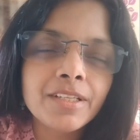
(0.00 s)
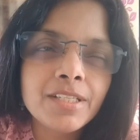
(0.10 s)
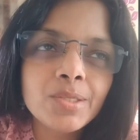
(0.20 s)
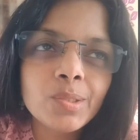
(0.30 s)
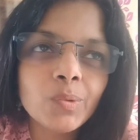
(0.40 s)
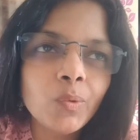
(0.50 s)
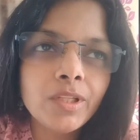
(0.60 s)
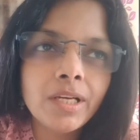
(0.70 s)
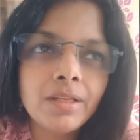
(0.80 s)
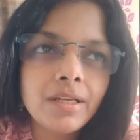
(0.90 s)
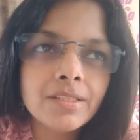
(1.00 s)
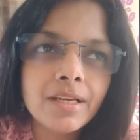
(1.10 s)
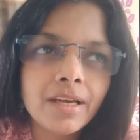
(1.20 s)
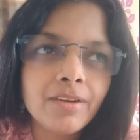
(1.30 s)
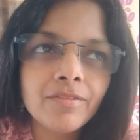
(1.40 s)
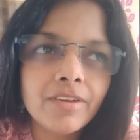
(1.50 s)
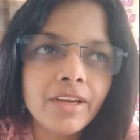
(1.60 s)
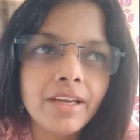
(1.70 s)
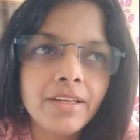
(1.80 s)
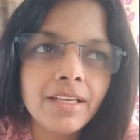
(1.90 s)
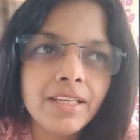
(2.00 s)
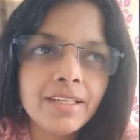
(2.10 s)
So that's kind of a headache.